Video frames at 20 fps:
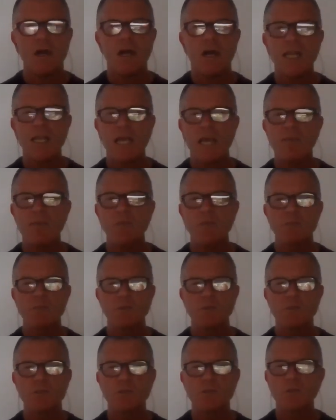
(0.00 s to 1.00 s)
I came
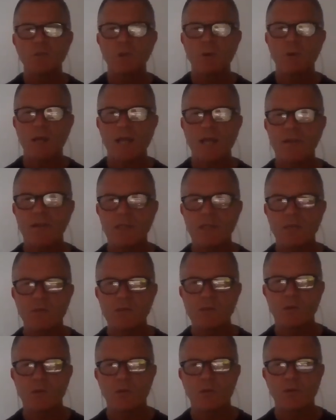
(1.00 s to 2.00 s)
into a school where Anthony
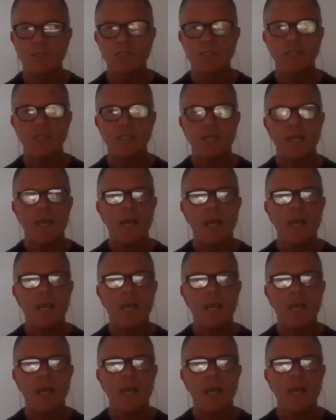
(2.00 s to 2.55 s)
was already